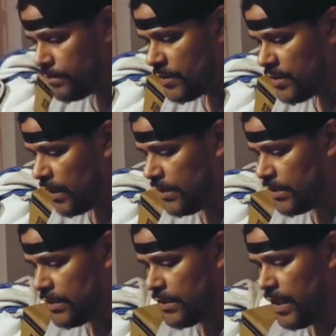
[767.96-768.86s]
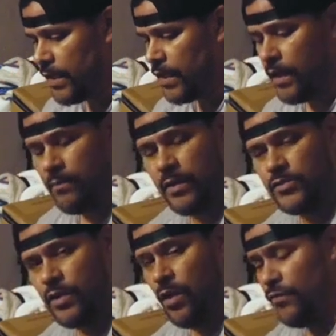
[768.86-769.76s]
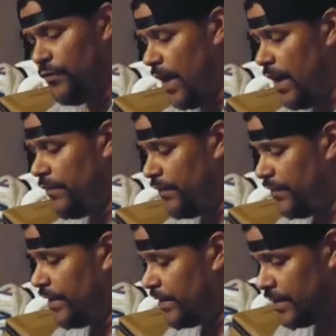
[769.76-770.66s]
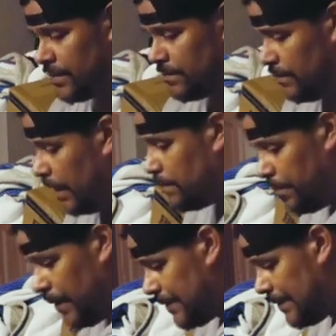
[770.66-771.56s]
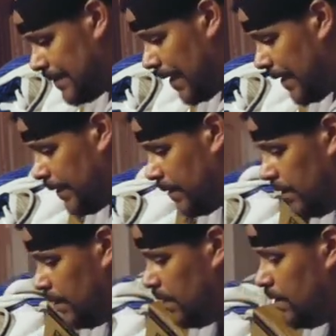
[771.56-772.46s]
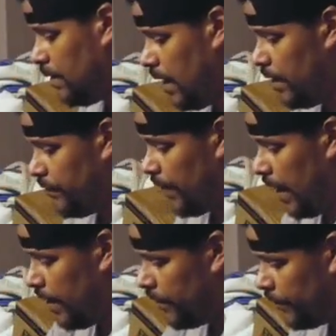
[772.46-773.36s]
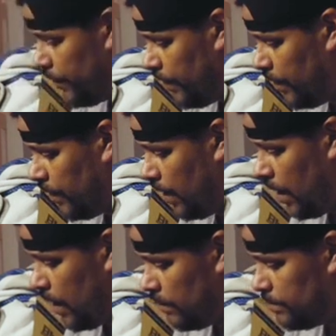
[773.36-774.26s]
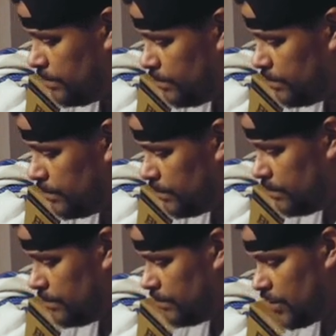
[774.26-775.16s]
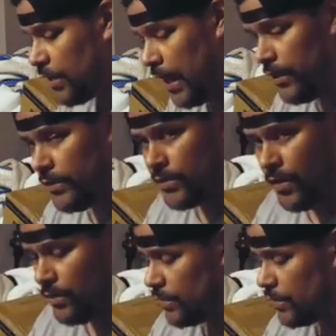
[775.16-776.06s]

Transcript: studs can take. I got my drill on 5. I feel like it's plenty tight at 5. You got to use your own